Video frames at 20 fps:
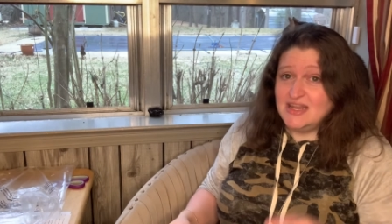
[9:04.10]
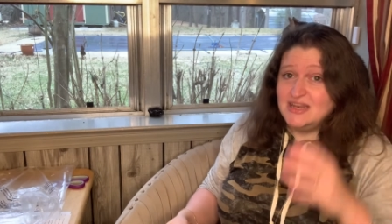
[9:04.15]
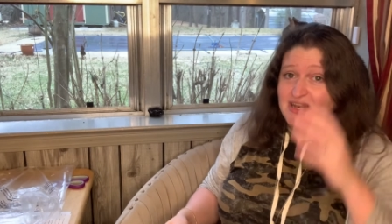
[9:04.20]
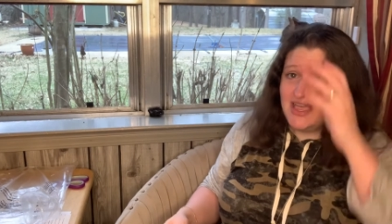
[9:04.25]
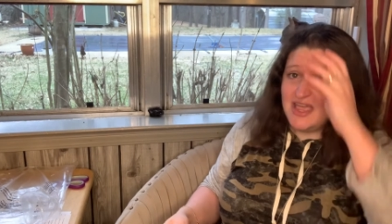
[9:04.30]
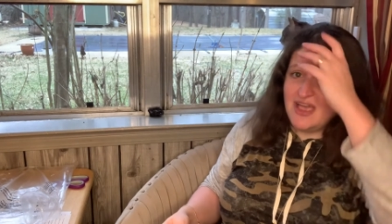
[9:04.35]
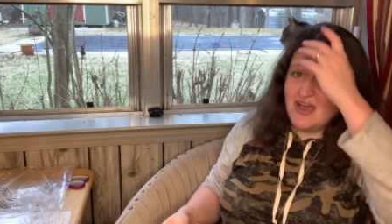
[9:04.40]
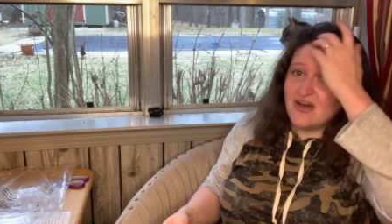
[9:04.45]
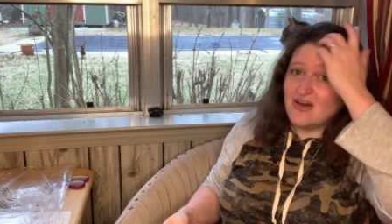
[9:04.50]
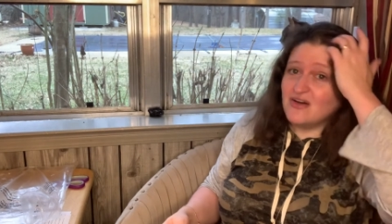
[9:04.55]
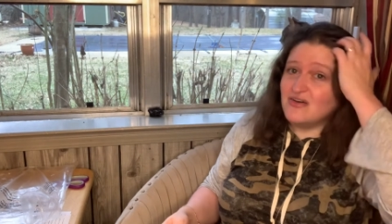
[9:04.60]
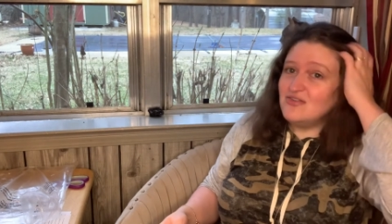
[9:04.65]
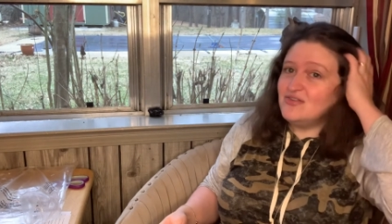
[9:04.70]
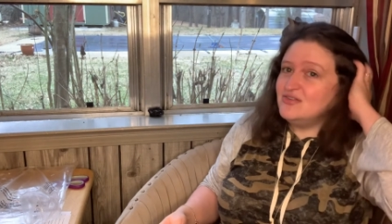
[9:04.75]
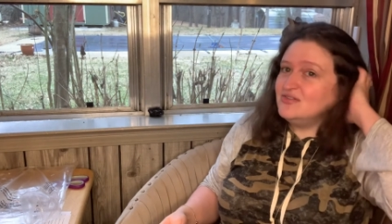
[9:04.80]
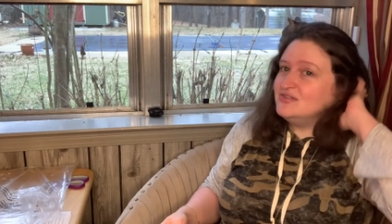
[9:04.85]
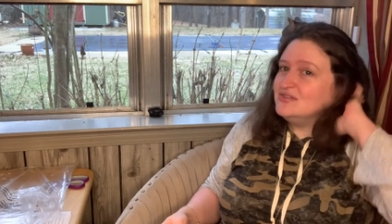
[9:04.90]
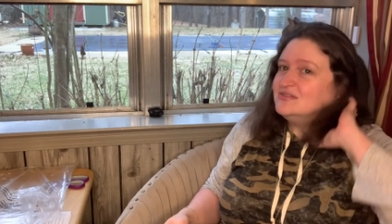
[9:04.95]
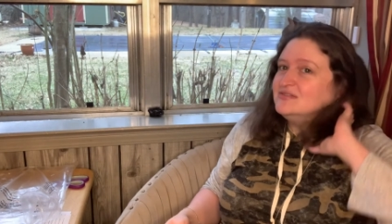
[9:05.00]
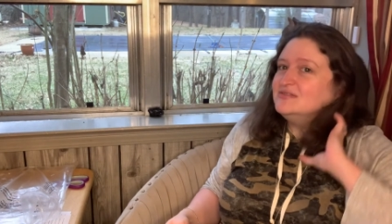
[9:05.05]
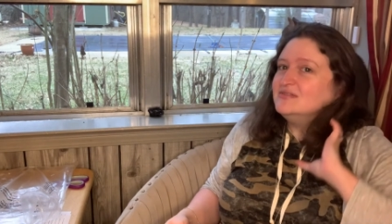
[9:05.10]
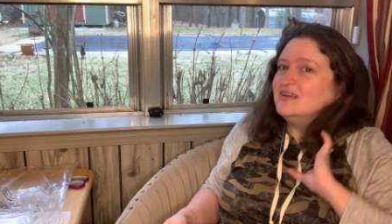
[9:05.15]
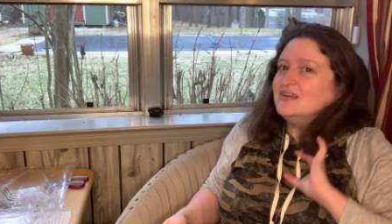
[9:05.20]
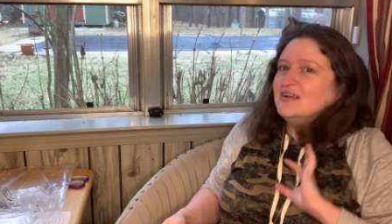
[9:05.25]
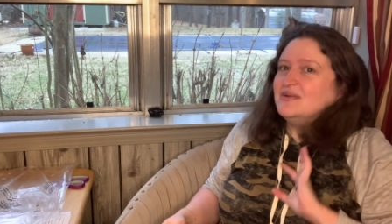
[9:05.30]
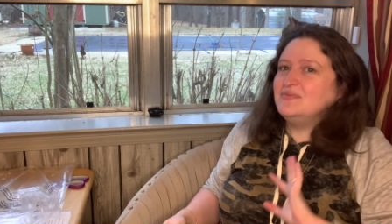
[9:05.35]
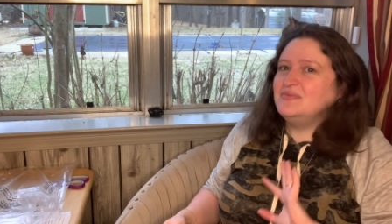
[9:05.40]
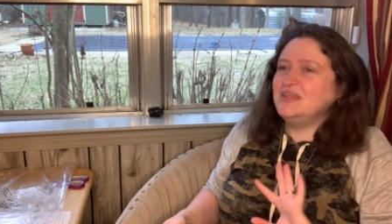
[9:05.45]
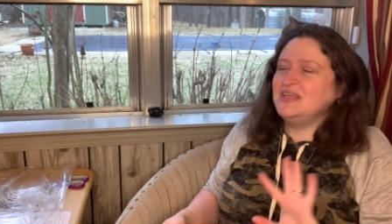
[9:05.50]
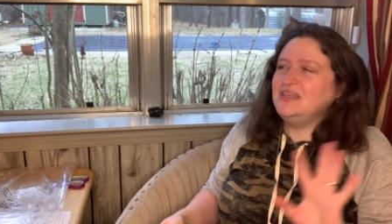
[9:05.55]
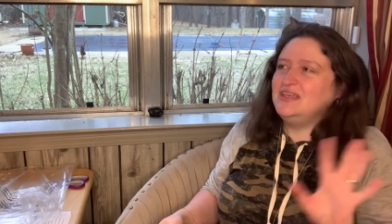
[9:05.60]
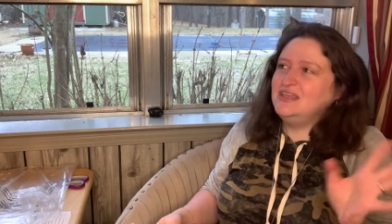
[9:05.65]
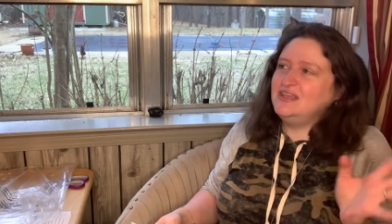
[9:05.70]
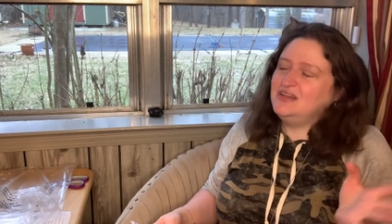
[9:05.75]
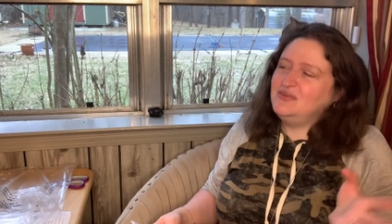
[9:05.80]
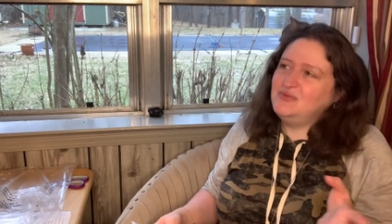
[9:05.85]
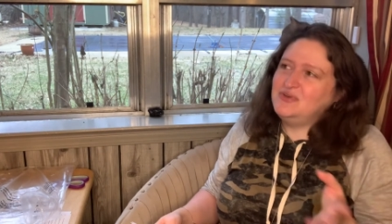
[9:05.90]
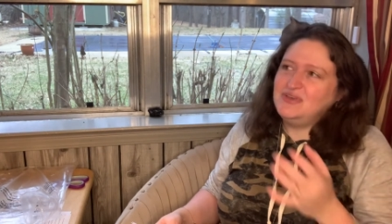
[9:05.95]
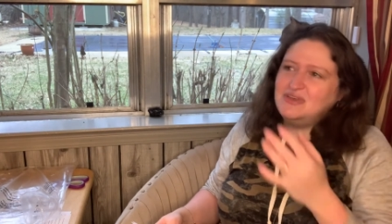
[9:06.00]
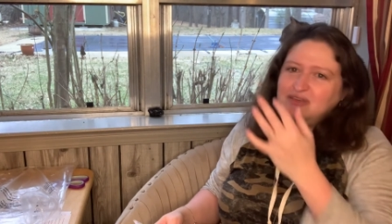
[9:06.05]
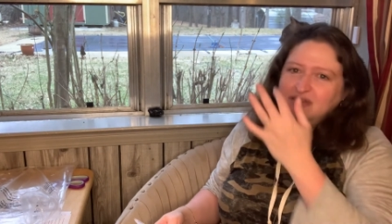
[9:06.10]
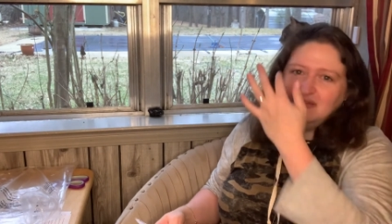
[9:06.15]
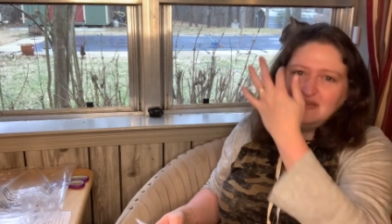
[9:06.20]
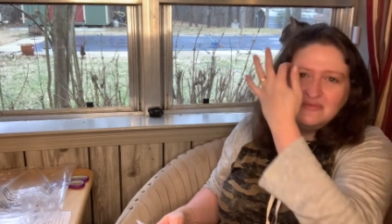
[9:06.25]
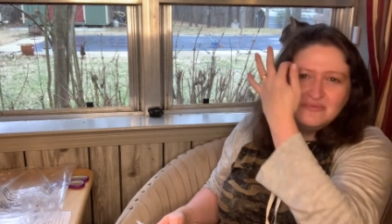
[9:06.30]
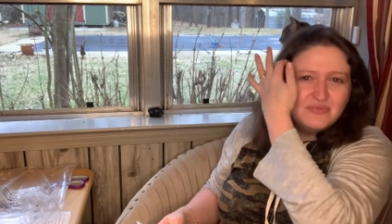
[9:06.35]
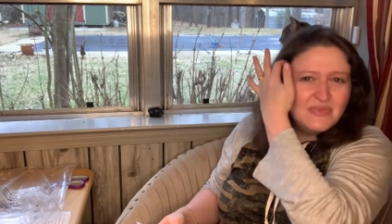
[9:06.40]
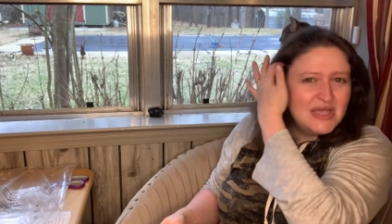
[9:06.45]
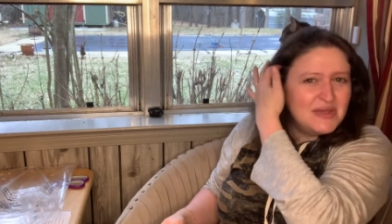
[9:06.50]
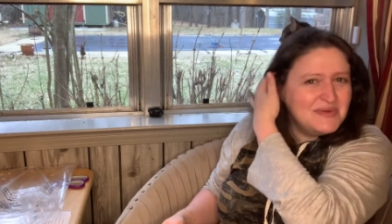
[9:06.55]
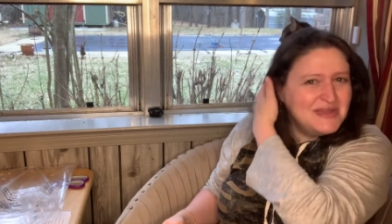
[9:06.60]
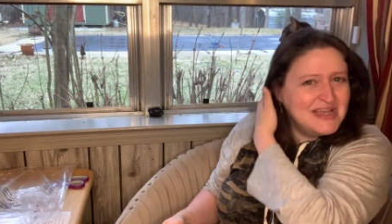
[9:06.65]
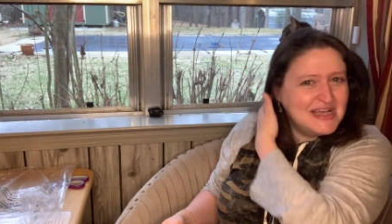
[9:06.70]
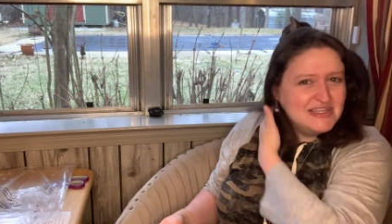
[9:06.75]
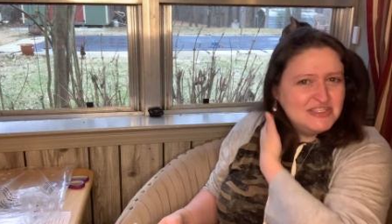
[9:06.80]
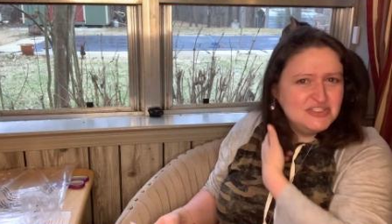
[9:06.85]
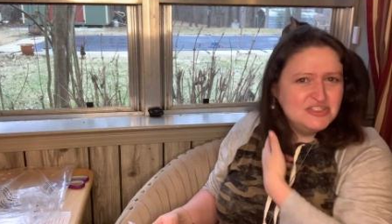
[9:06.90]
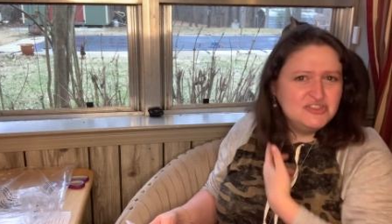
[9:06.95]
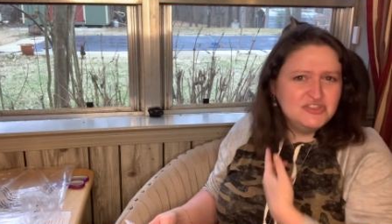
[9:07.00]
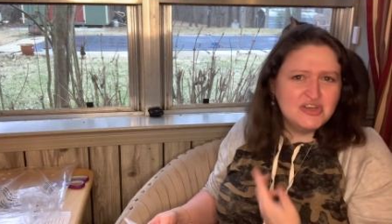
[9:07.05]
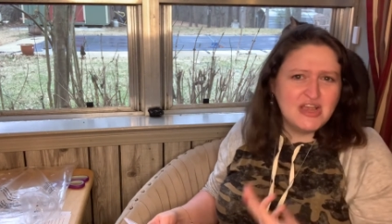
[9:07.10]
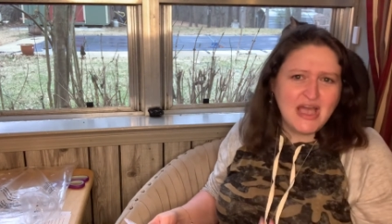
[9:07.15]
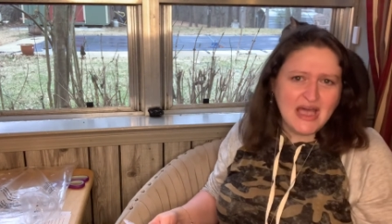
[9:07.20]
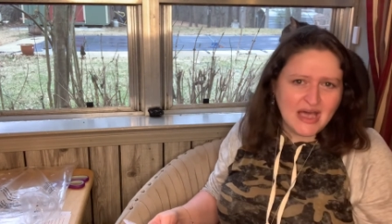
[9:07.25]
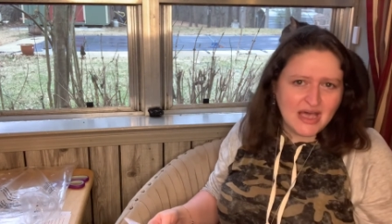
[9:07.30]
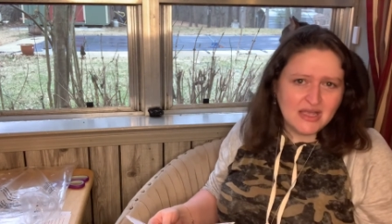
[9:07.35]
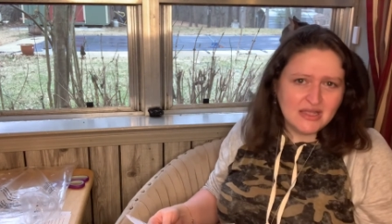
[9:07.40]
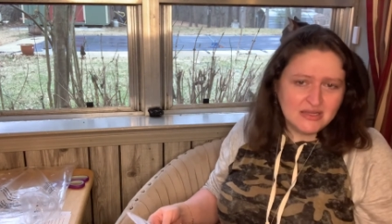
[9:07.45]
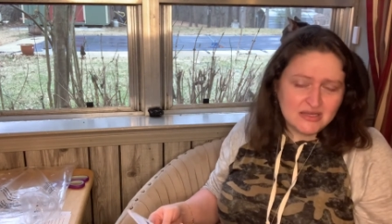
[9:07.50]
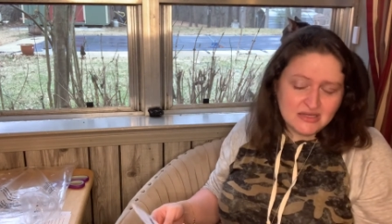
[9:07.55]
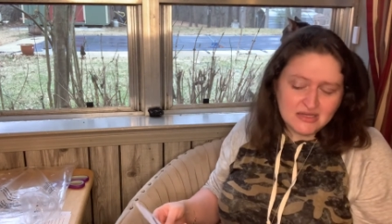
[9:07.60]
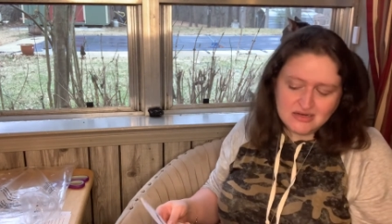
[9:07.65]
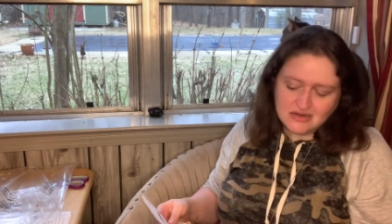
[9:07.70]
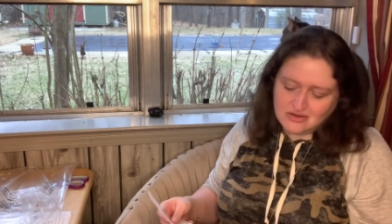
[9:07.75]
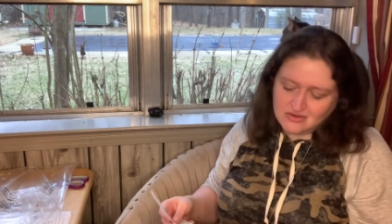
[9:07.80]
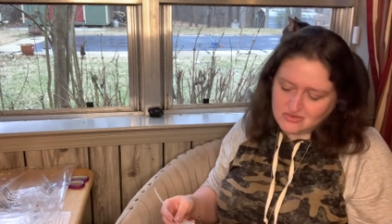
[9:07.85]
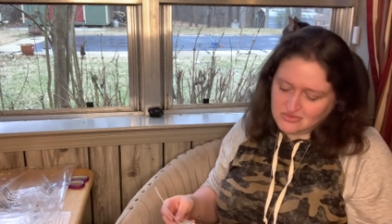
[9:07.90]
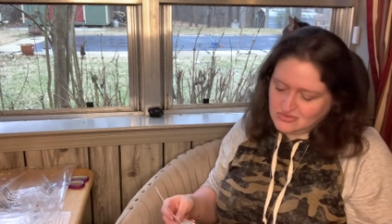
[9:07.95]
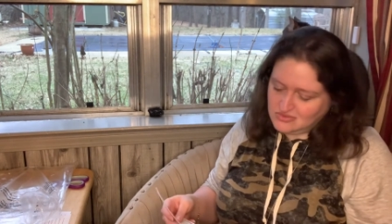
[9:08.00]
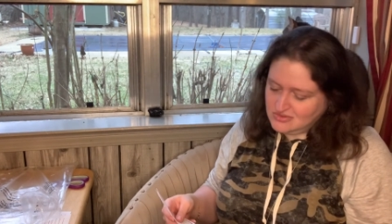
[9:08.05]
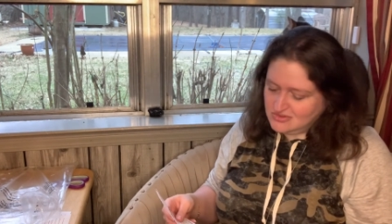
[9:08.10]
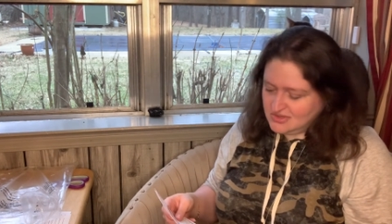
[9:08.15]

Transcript: now I'm thinking, well, maybe I should try, you know,